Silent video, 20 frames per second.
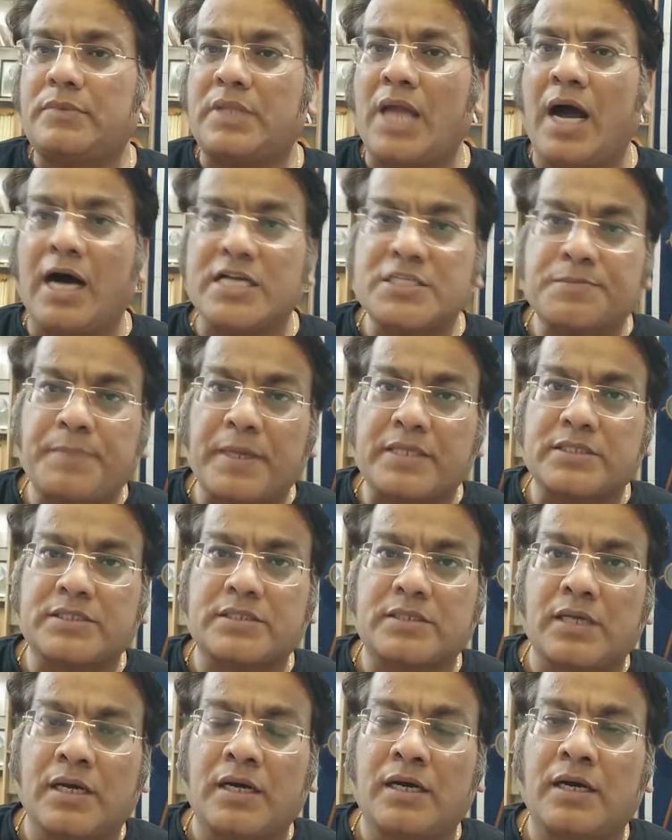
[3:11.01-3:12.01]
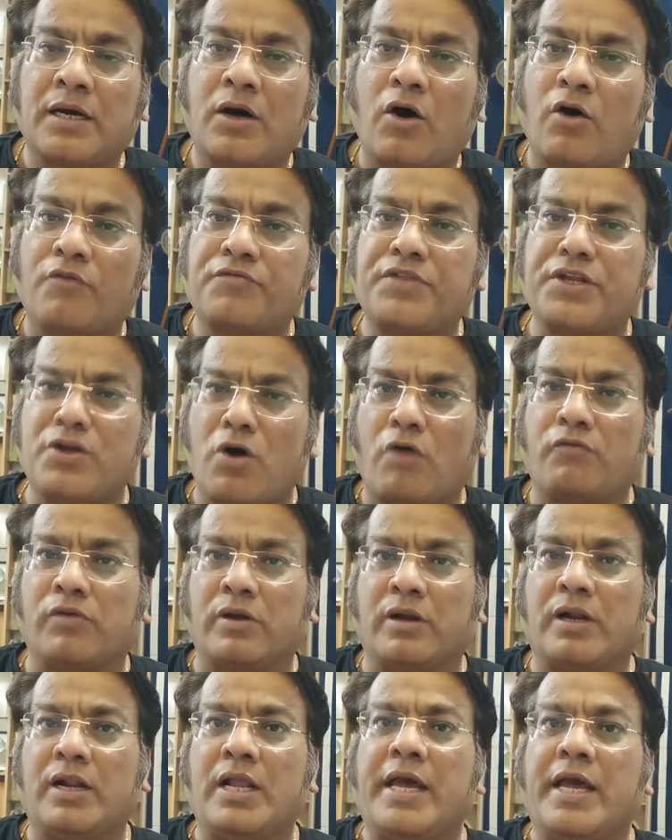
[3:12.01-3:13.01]
aspects of the
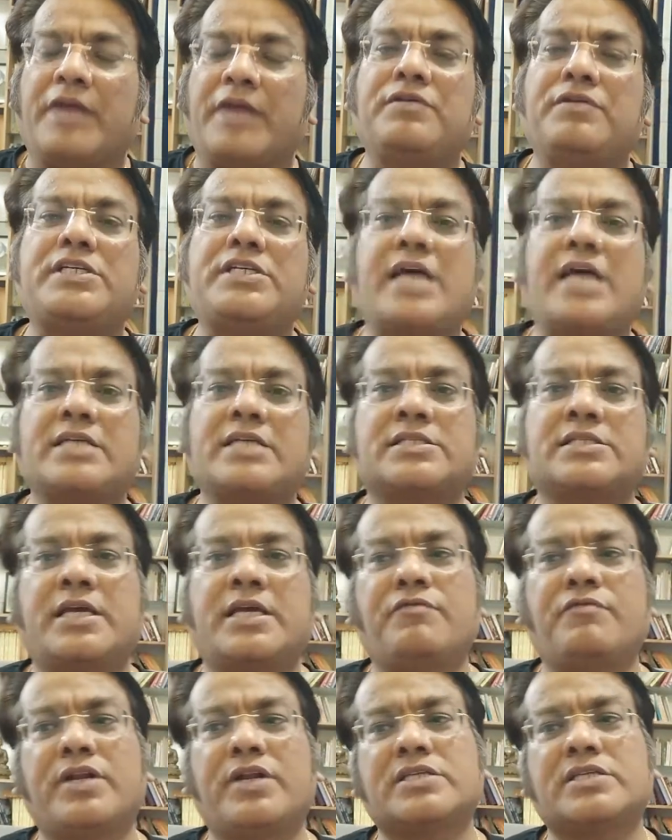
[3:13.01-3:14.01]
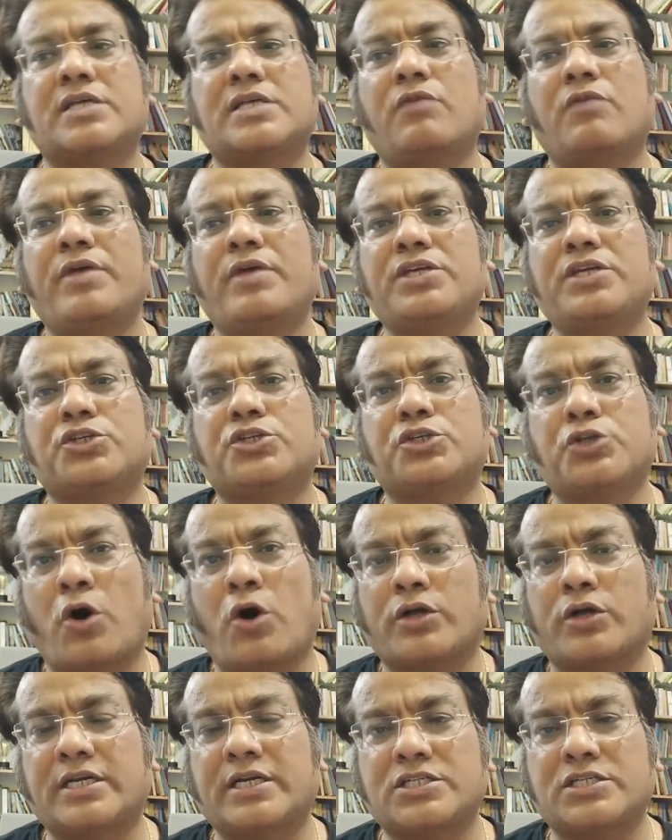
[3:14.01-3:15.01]
novel, in which he has given us a very
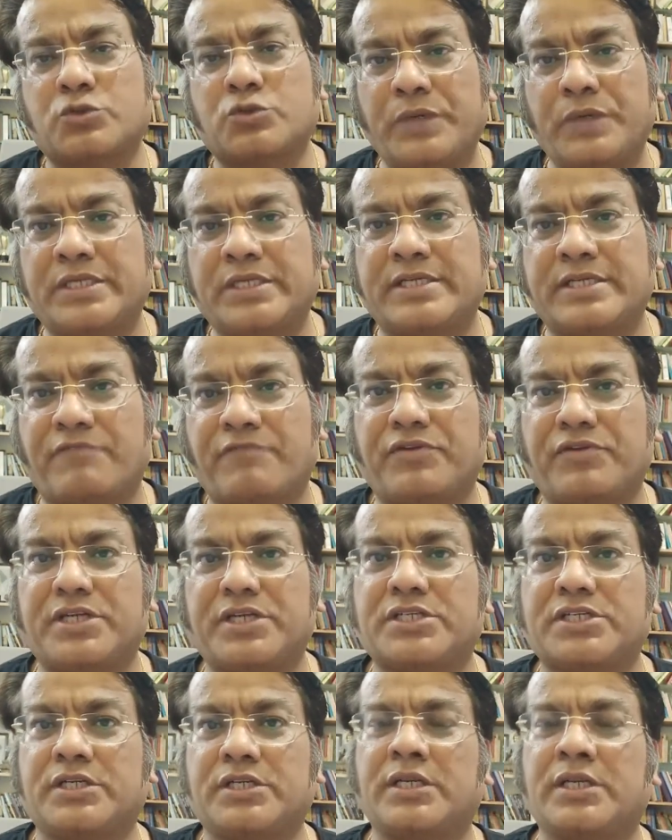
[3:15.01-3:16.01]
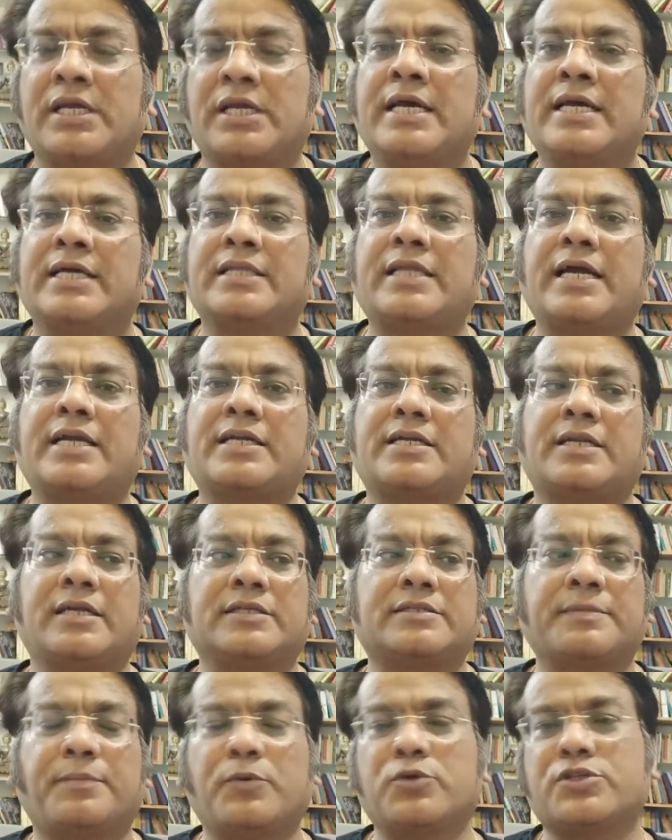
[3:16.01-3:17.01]
short and sweet definition, that
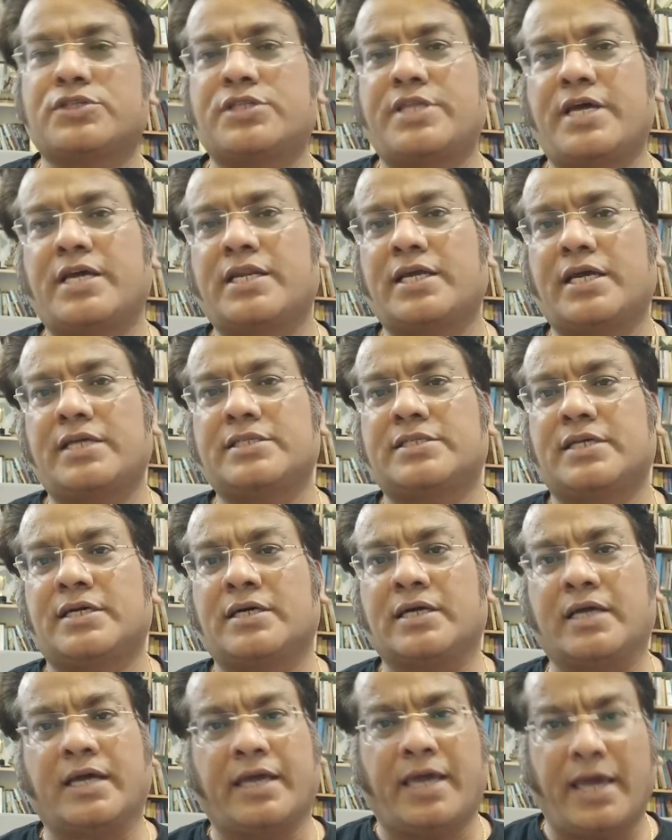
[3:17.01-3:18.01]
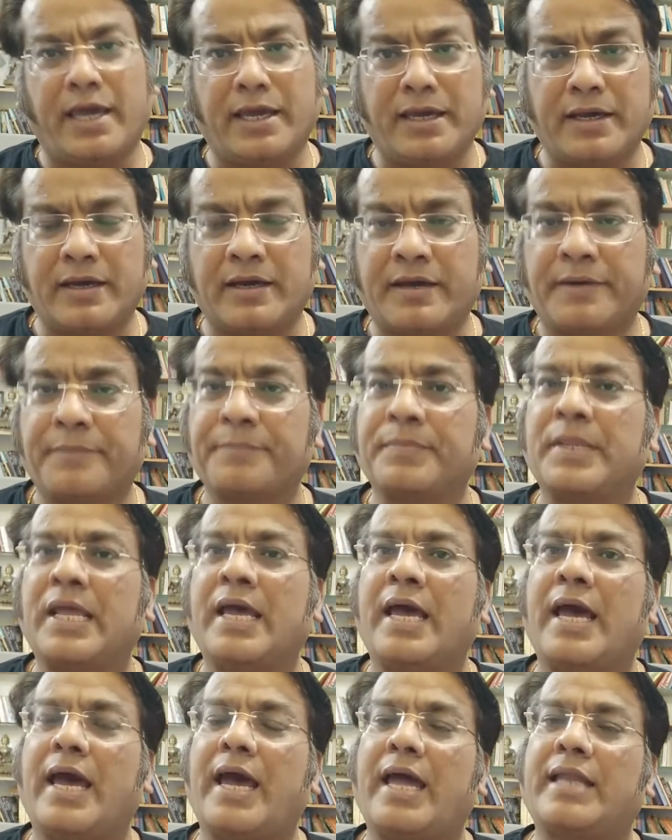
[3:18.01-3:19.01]
suppose there is a king,
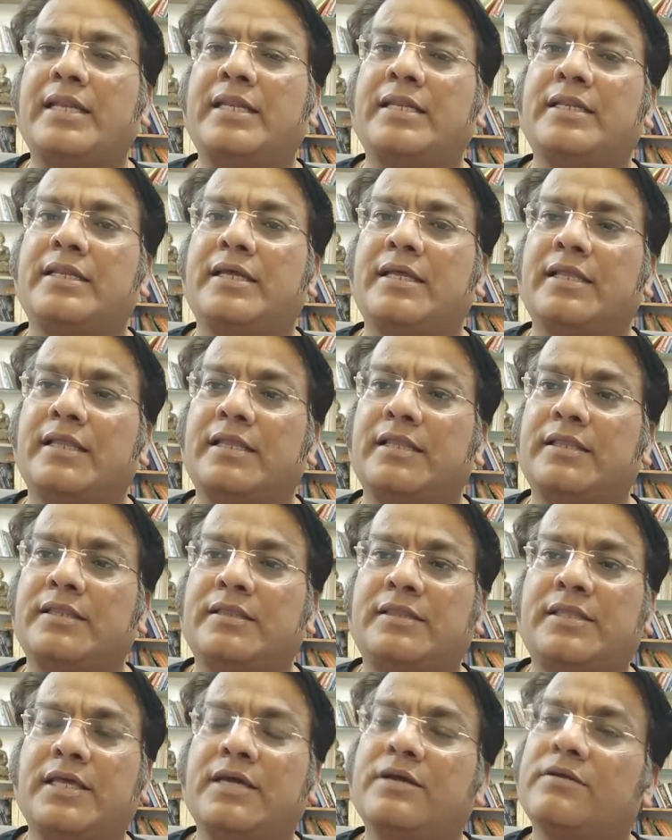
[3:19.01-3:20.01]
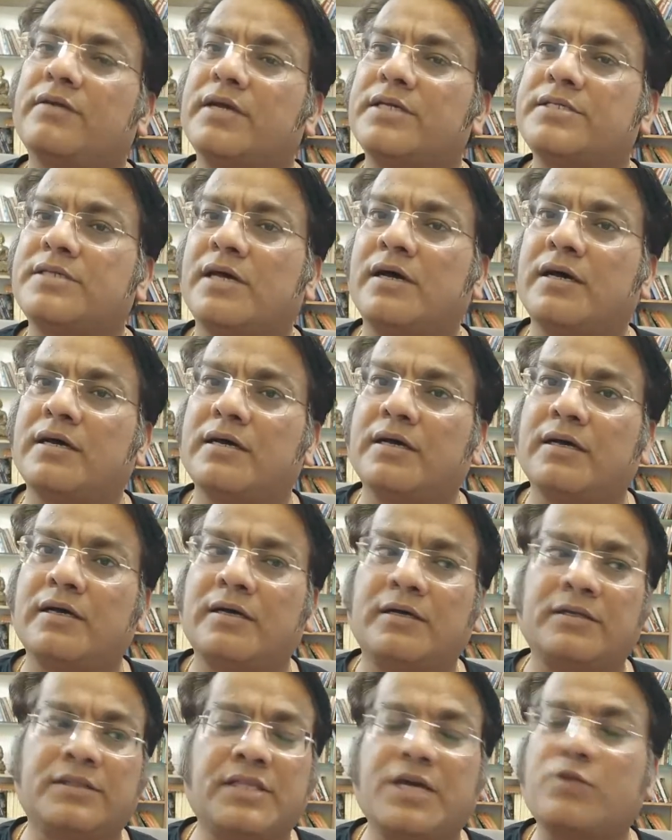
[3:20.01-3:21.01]
and there
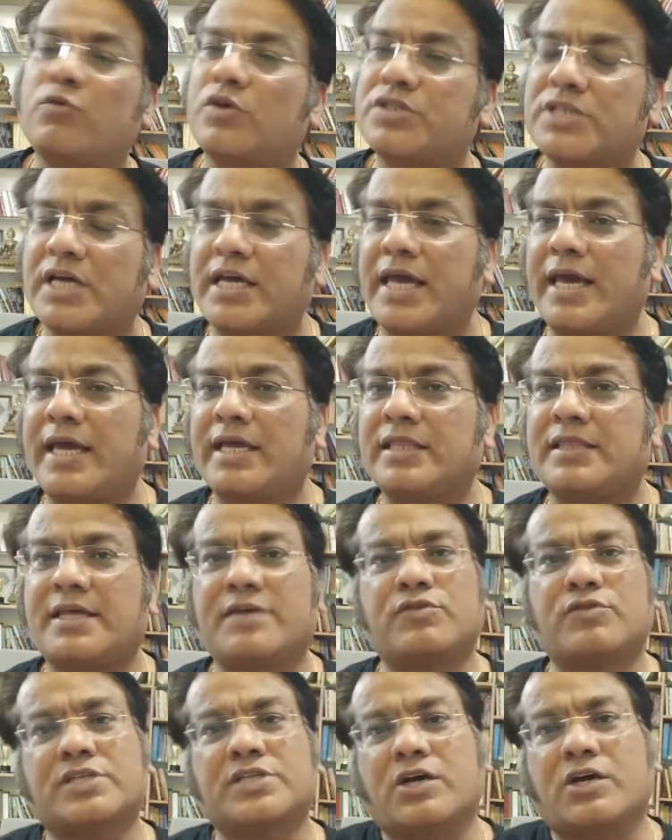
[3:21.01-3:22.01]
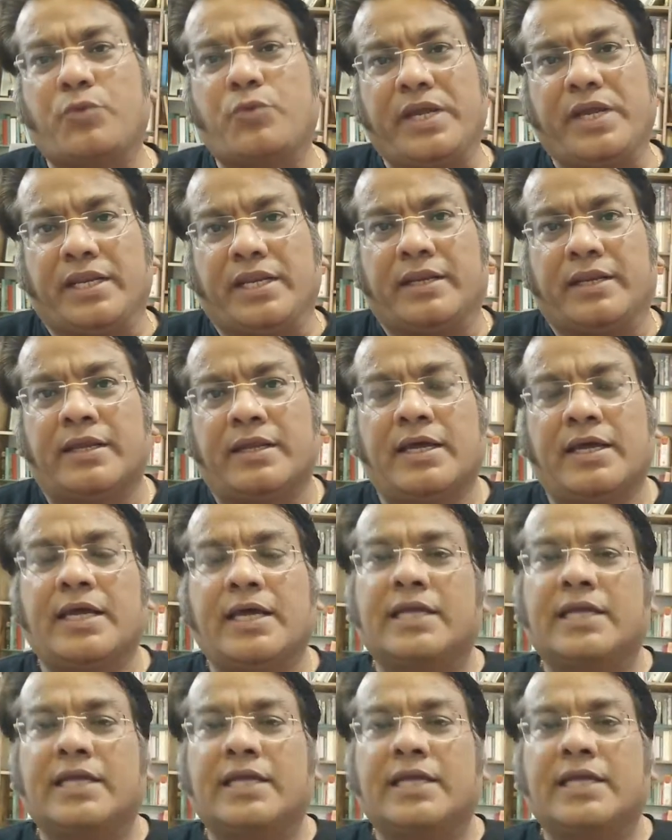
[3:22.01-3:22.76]
was a king, there was a queen.